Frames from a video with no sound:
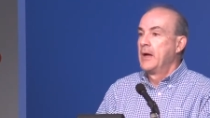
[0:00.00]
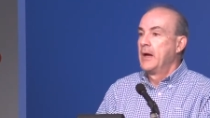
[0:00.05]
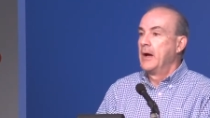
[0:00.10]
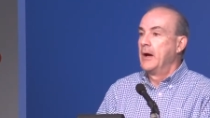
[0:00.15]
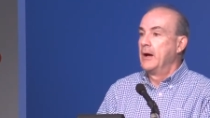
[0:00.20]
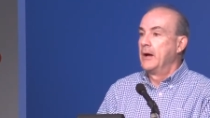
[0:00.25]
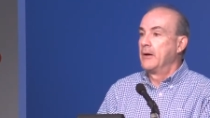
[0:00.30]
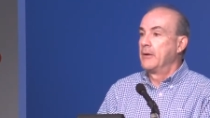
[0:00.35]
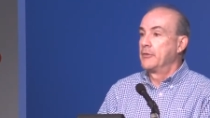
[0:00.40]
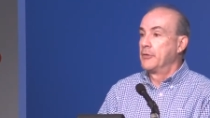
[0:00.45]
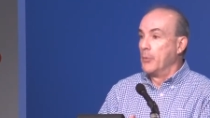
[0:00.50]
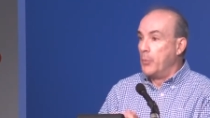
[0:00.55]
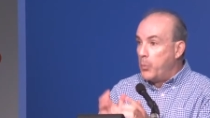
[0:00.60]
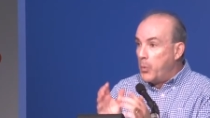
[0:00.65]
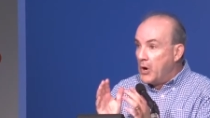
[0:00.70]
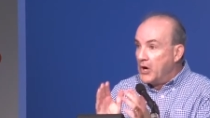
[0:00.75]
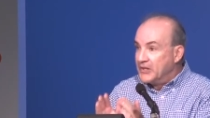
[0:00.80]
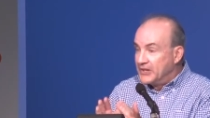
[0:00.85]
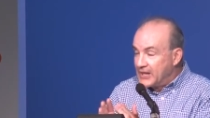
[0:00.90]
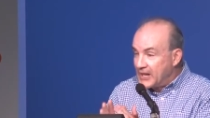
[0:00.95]
uh, the
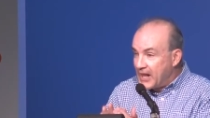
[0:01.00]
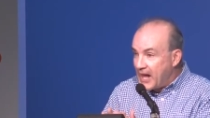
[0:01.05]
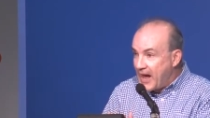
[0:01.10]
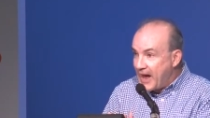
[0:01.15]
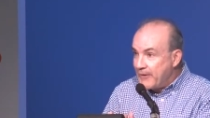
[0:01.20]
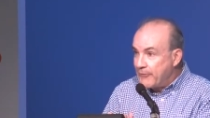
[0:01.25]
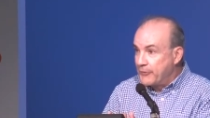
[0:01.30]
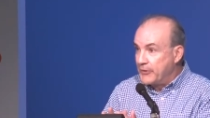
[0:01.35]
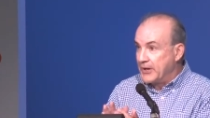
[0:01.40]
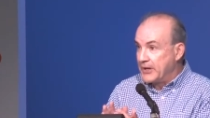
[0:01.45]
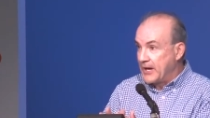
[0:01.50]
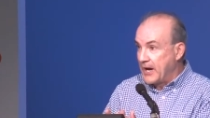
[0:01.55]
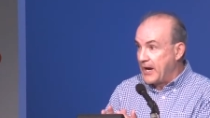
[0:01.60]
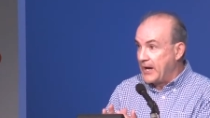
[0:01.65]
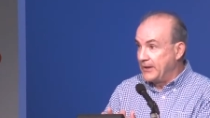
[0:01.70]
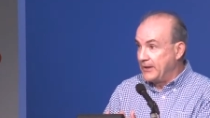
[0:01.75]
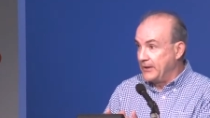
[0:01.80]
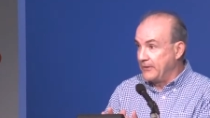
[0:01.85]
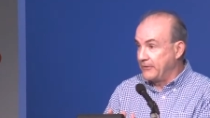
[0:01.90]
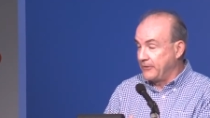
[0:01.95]
one life that
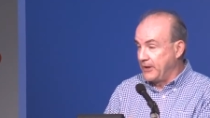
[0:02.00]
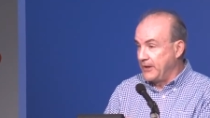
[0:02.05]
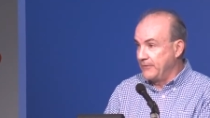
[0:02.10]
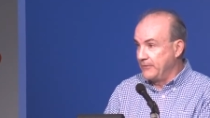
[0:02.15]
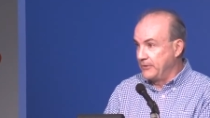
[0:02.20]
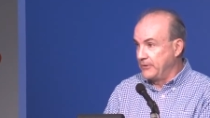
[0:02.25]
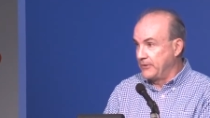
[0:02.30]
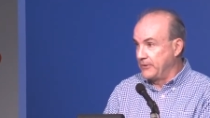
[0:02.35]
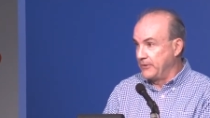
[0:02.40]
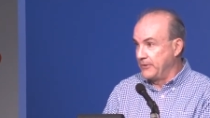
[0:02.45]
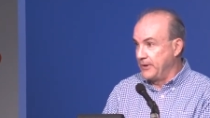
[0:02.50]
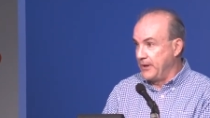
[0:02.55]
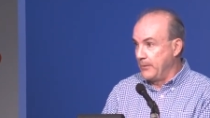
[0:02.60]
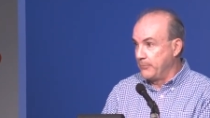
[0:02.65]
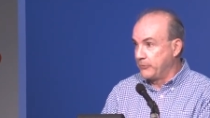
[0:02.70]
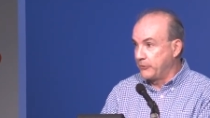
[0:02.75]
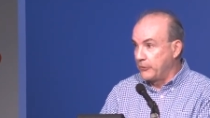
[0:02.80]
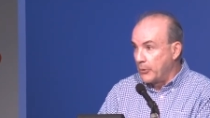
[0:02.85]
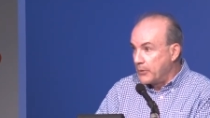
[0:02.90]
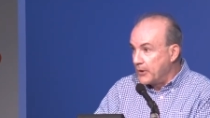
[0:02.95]
God has given to
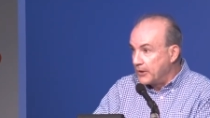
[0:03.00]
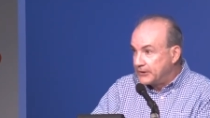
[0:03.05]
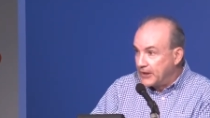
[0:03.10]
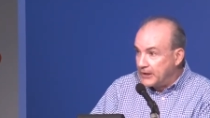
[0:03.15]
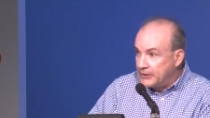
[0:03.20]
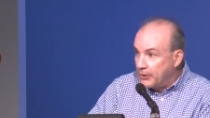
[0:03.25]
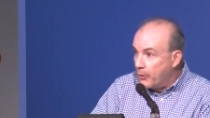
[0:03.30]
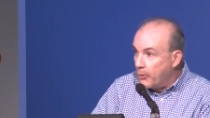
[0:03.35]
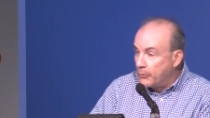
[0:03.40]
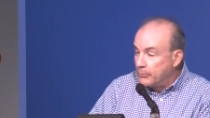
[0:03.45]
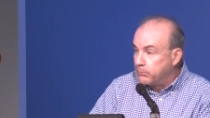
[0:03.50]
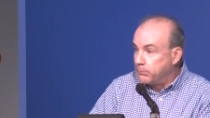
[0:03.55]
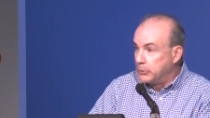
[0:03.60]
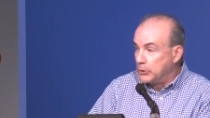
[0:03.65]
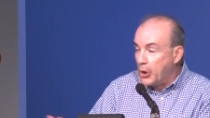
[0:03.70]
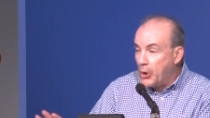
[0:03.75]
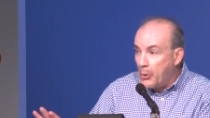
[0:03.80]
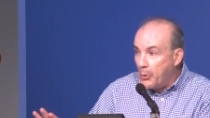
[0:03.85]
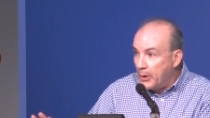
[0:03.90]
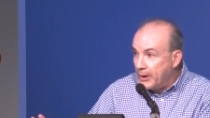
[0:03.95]
them so that they don't
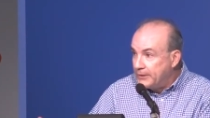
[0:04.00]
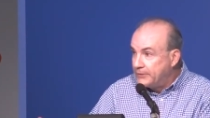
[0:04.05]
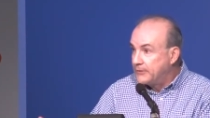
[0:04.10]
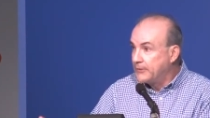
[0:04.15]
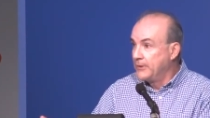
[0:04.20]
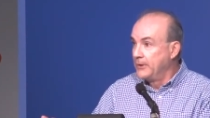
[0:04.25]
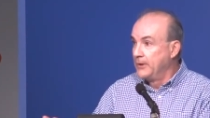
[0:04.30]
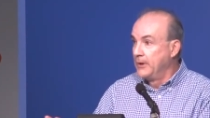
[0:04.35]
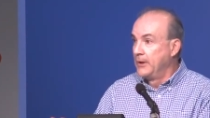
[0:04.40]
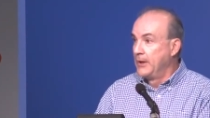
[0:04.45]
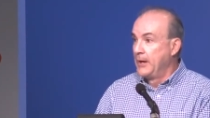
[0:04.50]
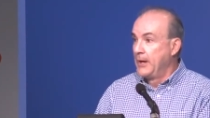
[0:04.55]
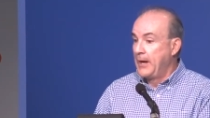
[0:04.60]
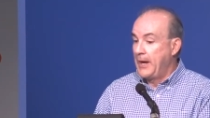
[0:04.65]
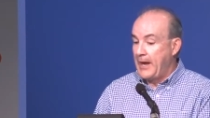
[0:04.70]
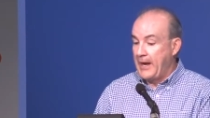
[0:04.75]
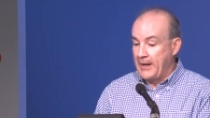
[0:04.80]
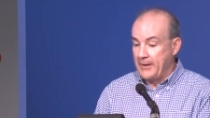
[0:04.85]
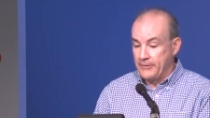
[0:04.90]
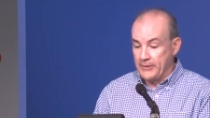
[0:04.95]
blow it
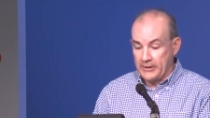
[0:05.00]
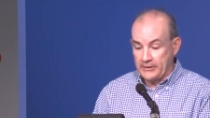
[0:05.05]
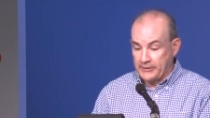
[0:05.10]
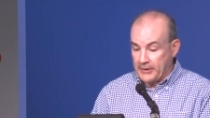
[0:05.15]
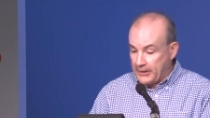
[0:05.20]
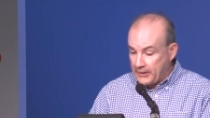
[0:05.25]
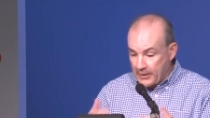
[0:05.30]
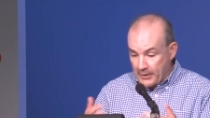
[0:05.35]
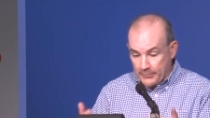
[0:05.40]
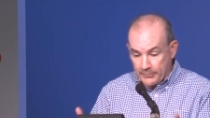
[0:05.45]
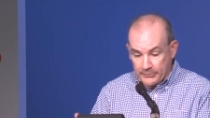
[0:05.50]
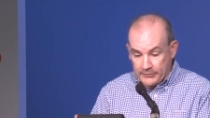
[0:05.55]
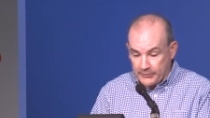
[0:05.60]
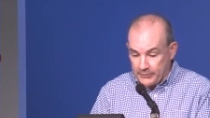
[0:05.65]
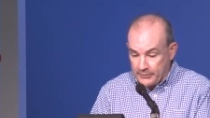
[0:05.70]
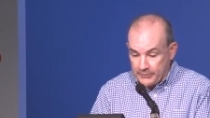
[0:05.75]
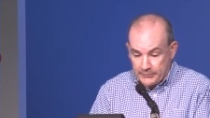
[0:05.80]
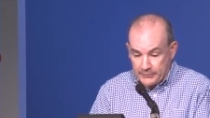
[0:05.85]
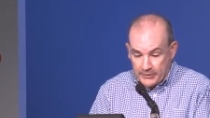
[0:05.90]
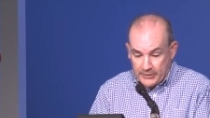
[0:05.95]
and that they come
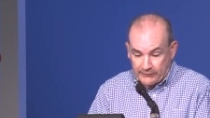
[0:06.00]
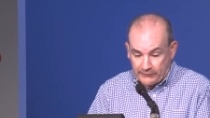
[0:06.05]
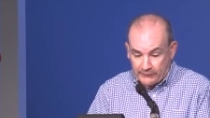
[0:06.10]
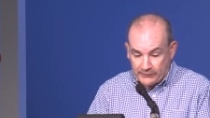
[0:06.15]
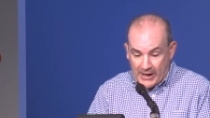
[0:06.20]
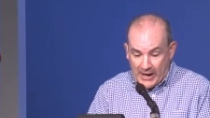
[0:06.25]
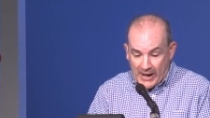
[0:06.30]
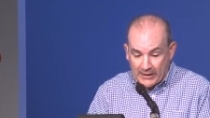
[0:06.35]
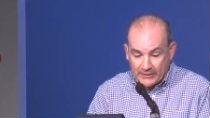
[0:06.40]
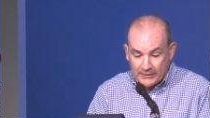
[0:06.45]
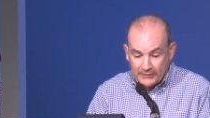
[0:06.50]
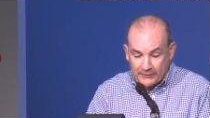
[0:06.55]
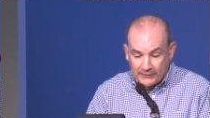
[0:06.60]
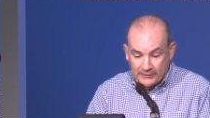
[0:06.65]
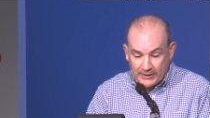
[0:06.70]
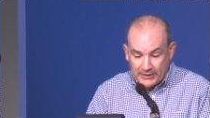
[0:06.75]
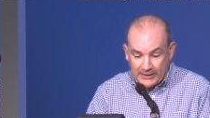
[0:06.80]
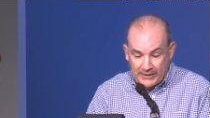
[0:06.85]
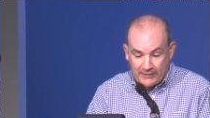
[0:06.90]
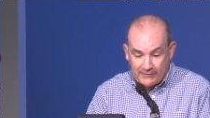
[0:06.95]
to this knowledge
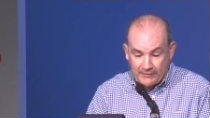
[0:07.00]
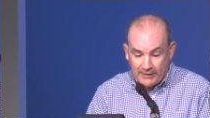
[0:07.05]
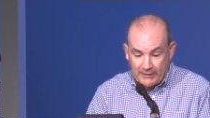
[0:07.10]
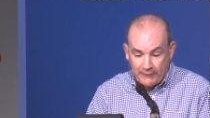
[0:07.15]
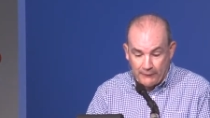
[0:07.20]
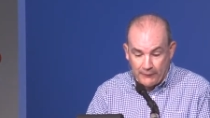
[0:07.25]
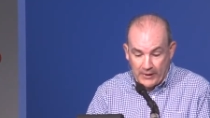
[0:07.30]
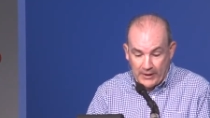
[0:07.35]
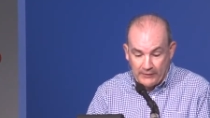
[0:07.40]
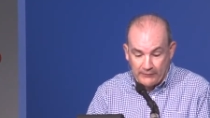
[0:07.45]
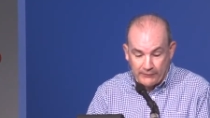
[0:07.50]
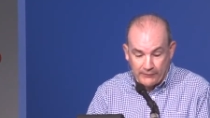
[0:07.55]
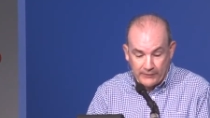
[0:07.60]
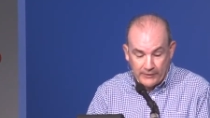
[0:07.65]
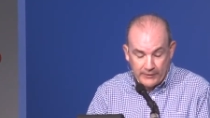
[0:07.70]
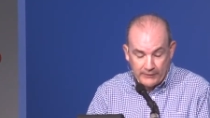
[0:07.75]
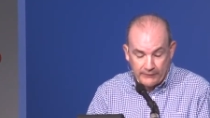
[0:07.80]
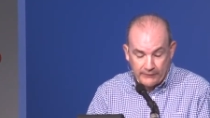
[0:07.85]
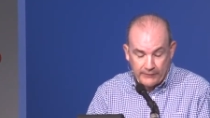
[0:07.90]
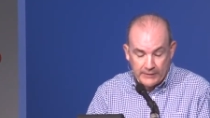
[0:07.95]
that as they face
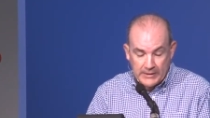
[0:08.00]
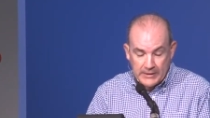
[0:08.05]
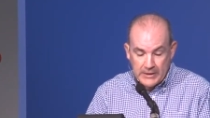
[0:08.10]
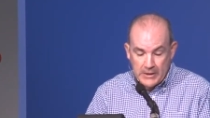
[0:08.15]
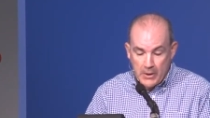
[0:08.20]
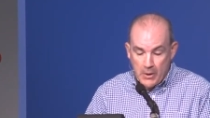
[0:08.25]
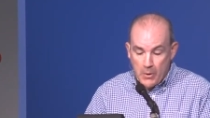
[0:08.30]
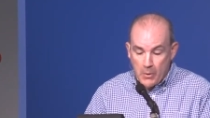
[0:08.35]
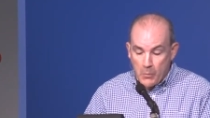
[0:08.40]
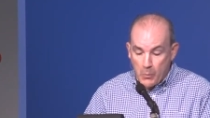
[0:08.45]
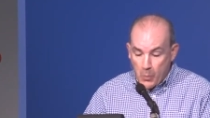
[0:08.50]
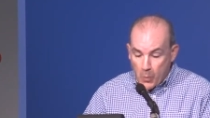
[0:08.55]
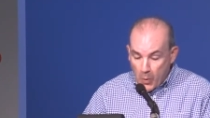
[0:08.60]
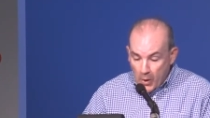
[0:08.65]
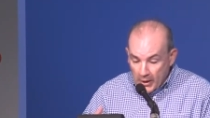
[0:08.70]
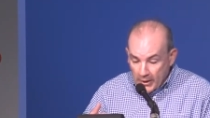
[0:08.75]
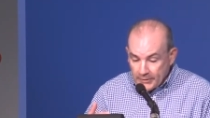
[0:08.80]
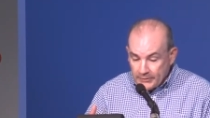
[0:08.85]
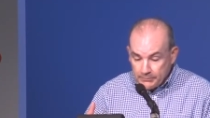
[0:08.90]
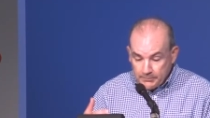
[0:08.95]
this
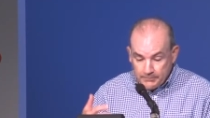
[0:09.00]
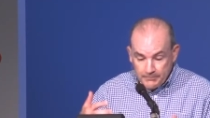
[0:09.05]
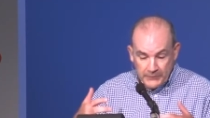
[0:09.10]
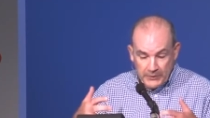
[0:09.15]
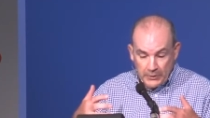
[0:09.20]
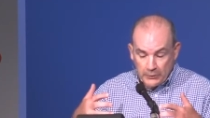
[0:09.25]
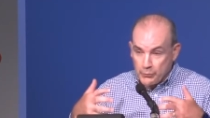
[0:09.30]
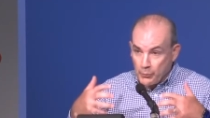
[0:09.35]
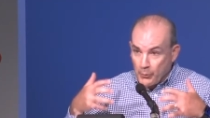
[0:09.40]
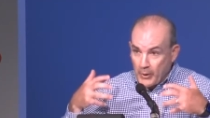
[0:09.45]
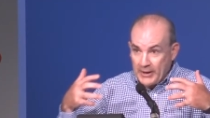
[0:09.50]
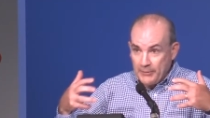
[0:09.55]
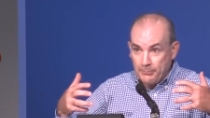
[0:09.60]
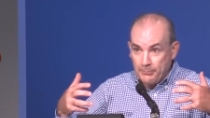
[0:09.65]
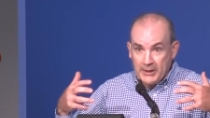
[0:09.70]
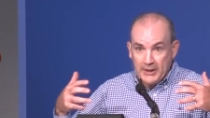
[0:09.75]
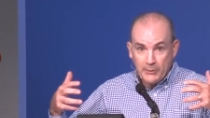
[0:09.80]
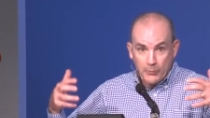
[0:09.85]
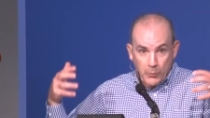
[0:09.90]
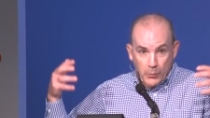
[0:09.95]
one
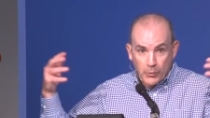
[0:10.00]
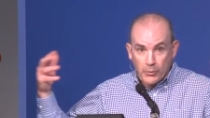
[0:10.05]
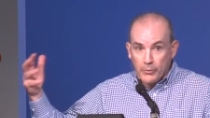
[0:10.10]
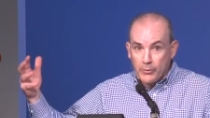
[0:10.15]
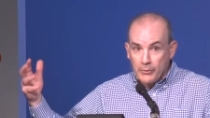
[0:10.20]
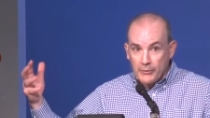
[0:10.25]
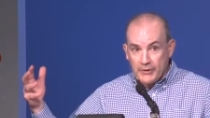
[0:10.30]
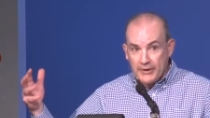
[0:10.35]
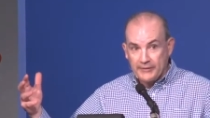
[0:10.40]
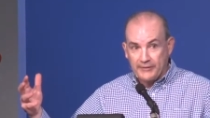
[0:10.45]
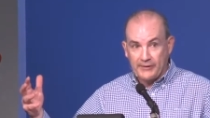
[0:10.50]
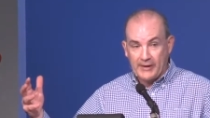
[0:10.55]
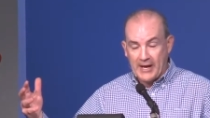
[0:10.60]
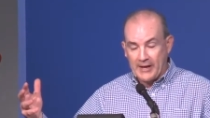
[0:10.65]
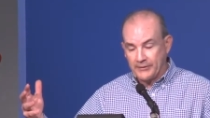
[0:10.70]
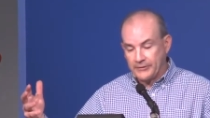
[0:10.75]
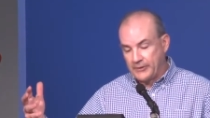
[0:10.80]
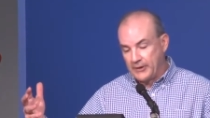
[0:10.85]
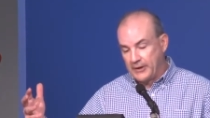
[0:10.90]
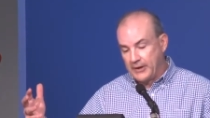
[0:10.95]
great big world that's
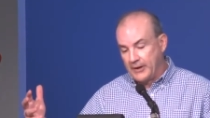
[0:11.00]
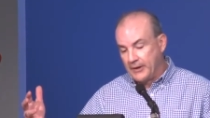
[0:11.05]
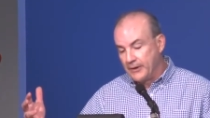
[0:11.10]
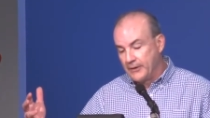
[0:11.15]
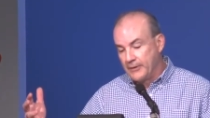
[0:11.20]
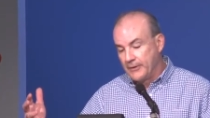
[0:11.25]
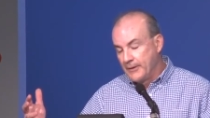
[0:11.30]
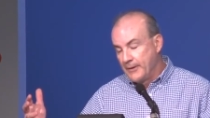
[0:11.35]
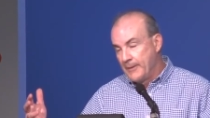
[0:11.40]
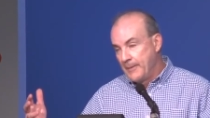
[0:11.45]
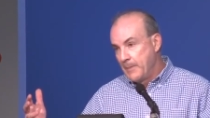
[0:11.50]
out there,